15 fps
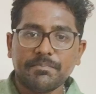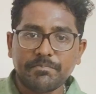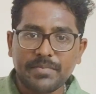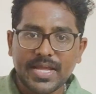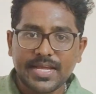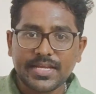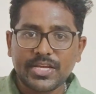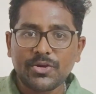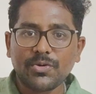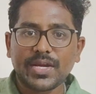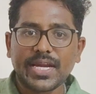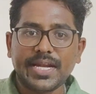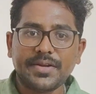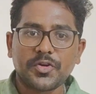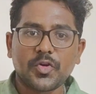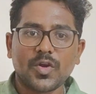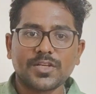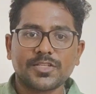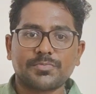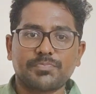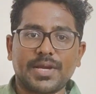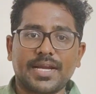make you
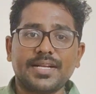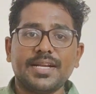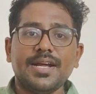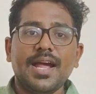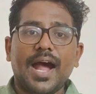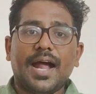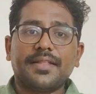introspect,